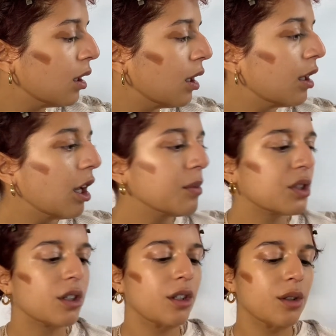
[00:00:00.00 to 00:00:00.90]
And I'm just
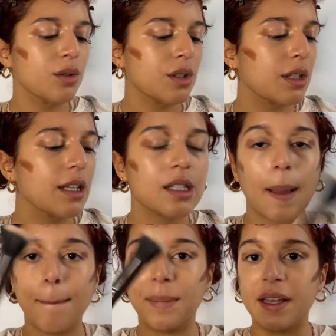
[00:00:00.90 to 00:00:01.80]
gonna use this
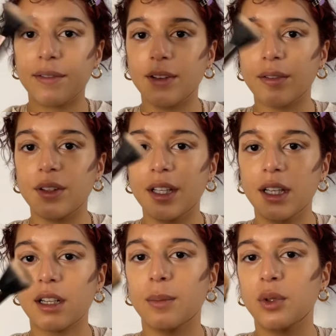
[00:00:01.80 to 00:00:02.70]
big fluffy
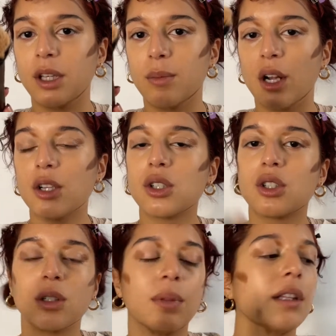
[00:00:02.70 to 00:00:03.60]
kabuki brush
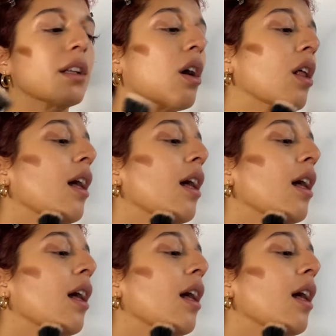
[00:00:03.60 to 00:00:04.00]
to blend it all